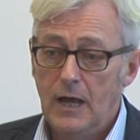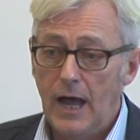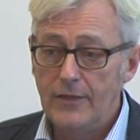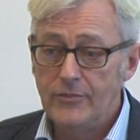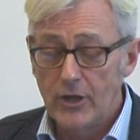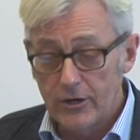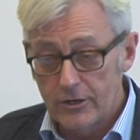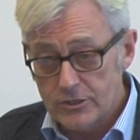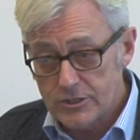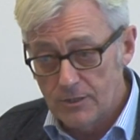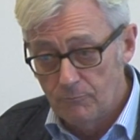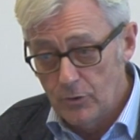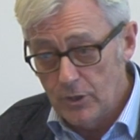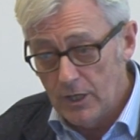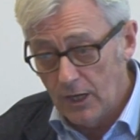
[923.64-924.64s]
And there are
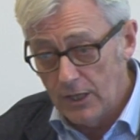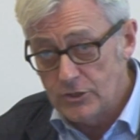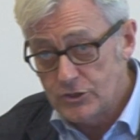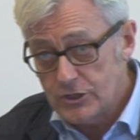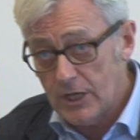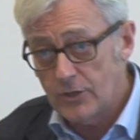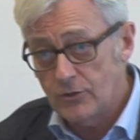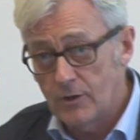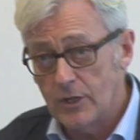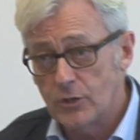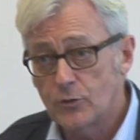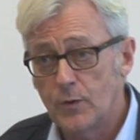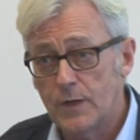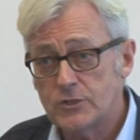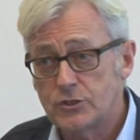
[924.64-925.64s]
some real and genuine
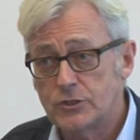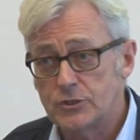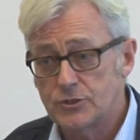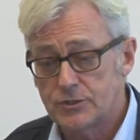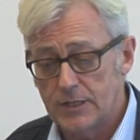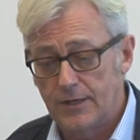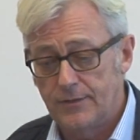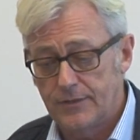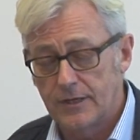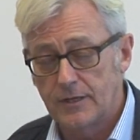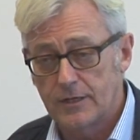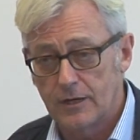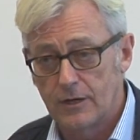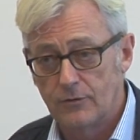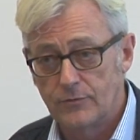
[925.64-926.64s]
questions, I
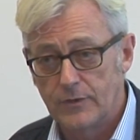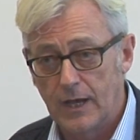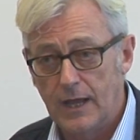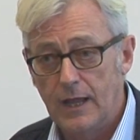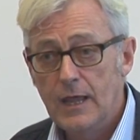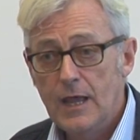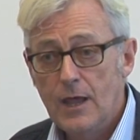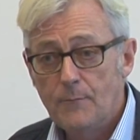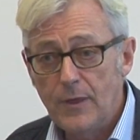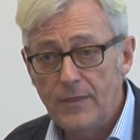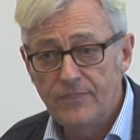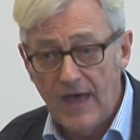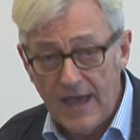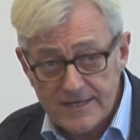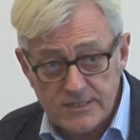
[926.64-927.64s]
think, around that.
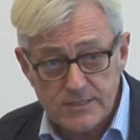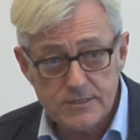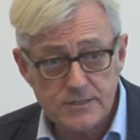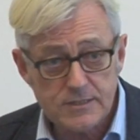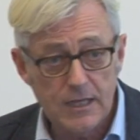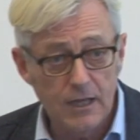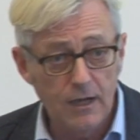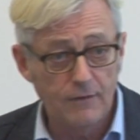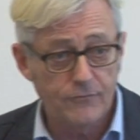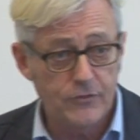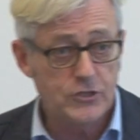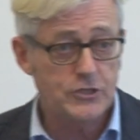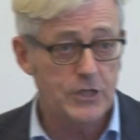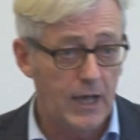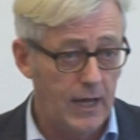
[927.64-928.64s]
But that's the scale of
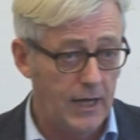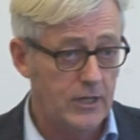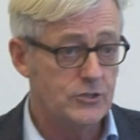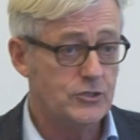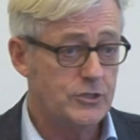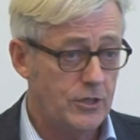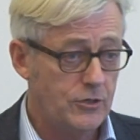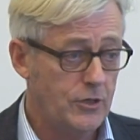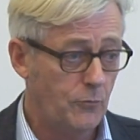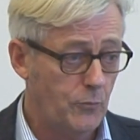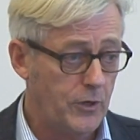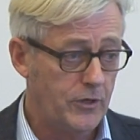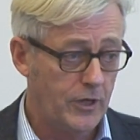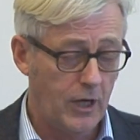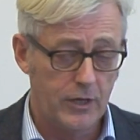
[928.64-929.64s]
the challenge that
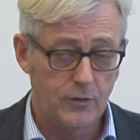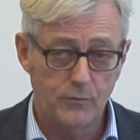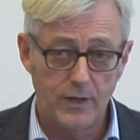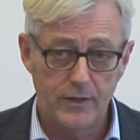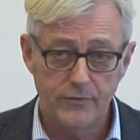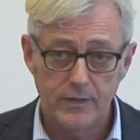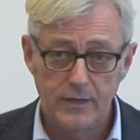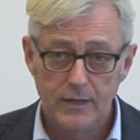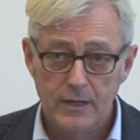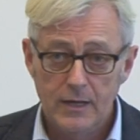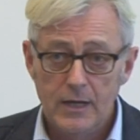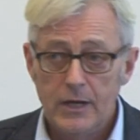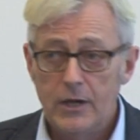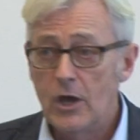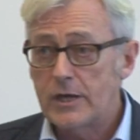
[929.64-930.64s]
we're dealing with.
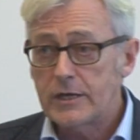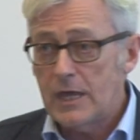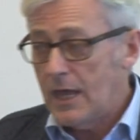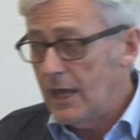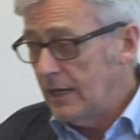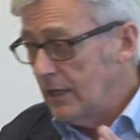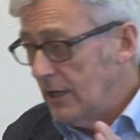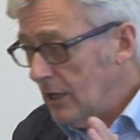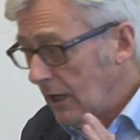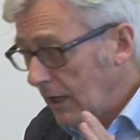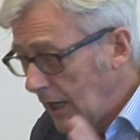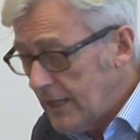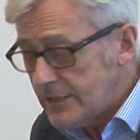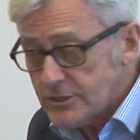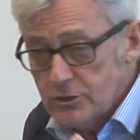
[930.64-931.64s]
Now, again,
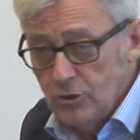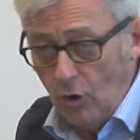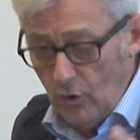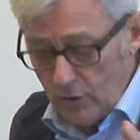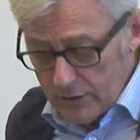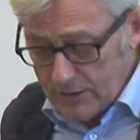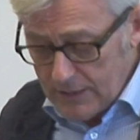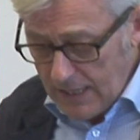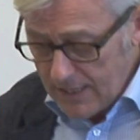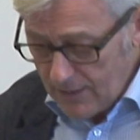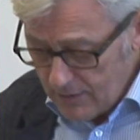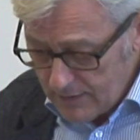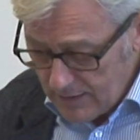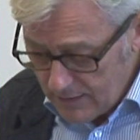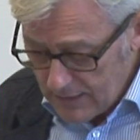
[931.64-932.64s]
let's not
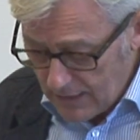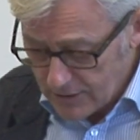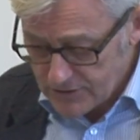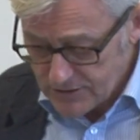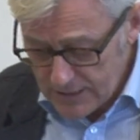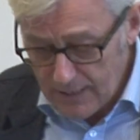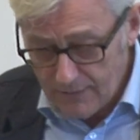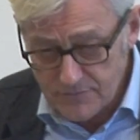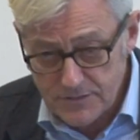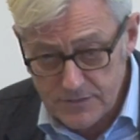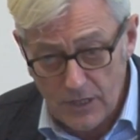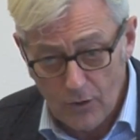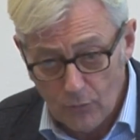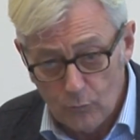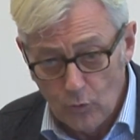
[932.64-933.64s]
get ourselves
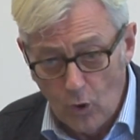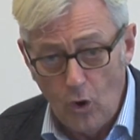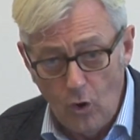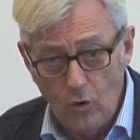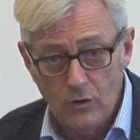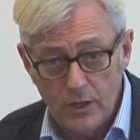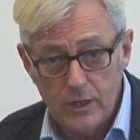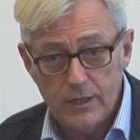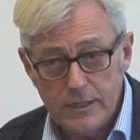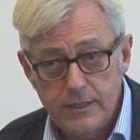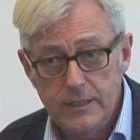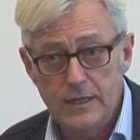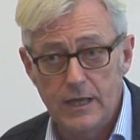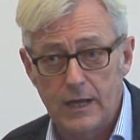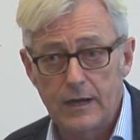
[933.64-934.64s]
wrong
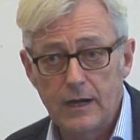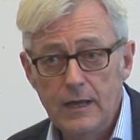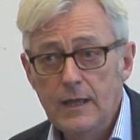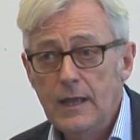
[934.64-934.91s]
here.